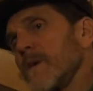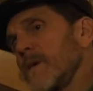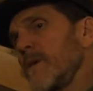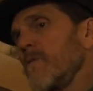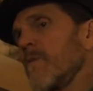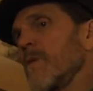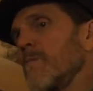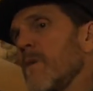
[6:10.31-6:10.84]

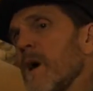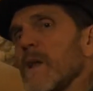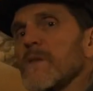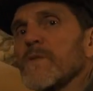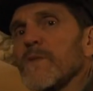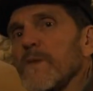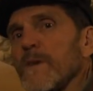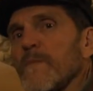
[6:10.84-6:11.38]
you want to
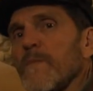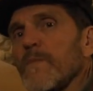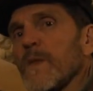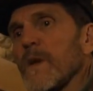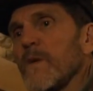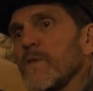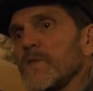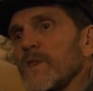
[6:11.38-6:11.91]
monitor it
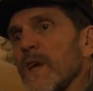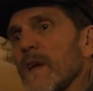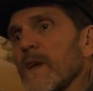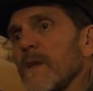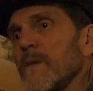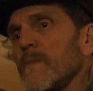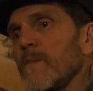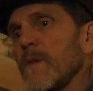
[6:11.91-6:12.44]
or check
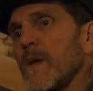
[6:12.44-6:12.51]
it.